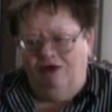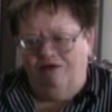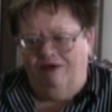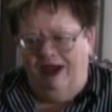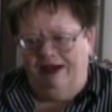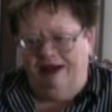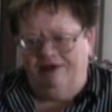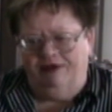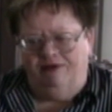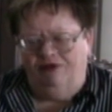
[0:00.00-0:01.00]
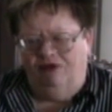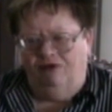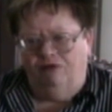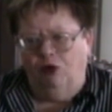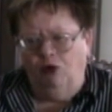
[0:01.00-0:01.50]
finding some sort
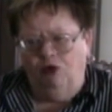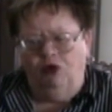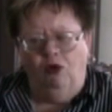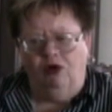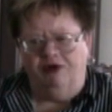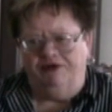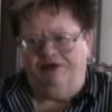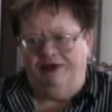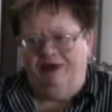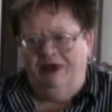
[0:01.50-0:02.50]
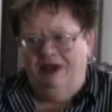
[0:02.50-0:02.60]
of rogue horse and